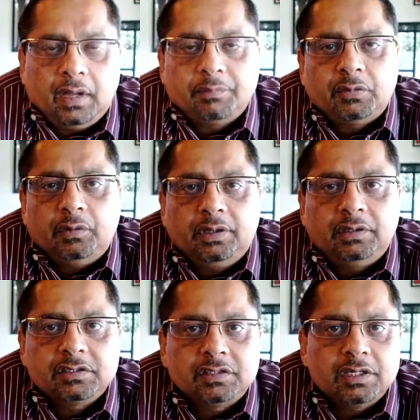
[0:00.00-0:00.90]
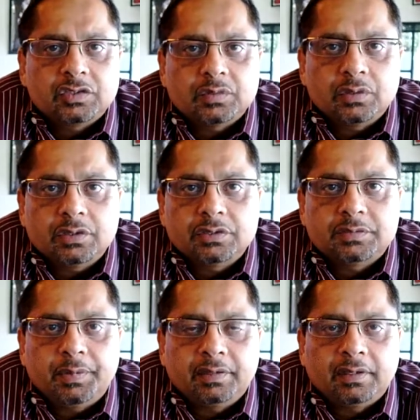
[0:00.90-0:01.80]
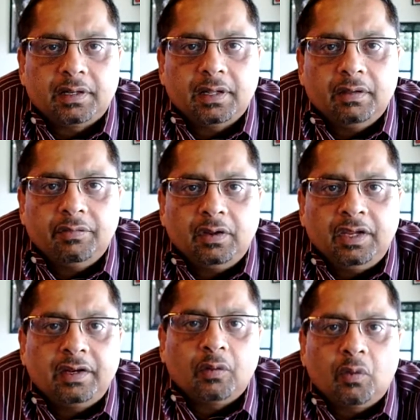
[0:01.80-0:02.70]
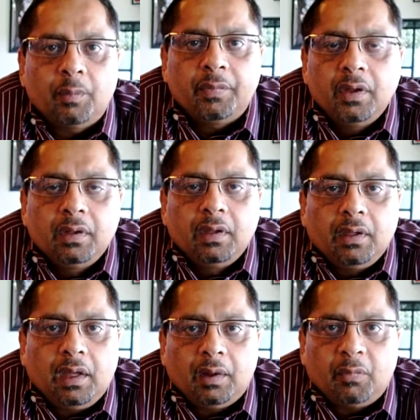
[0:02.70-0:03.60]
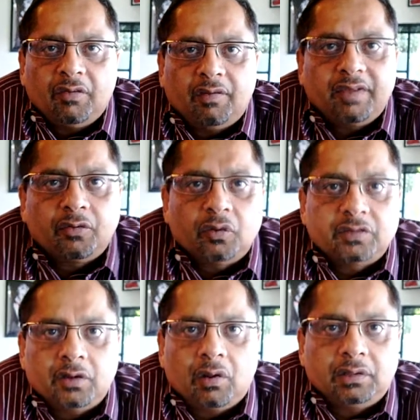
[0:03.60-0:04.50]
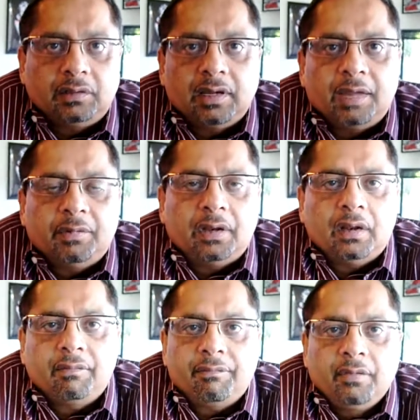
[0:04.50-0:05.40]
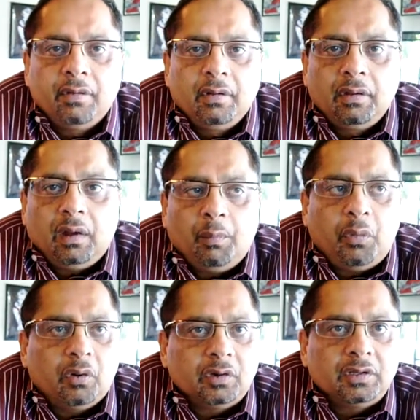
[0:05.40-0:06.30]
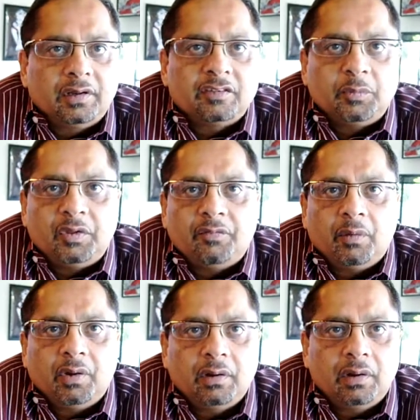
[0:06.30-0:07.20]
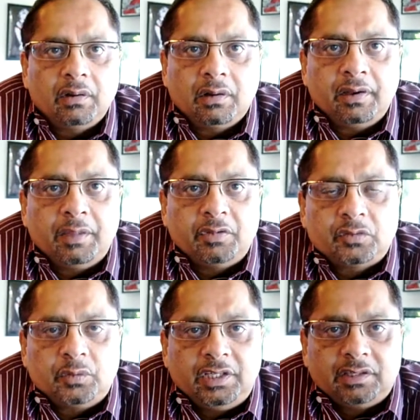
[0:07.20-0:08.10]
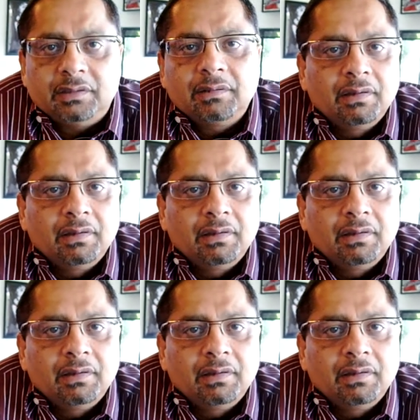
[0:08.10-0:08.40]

Absolutely. This dish was basically we eat at home. And my wife cooks it all the time, and I borrowed the recipe from her. Her name is Sunita.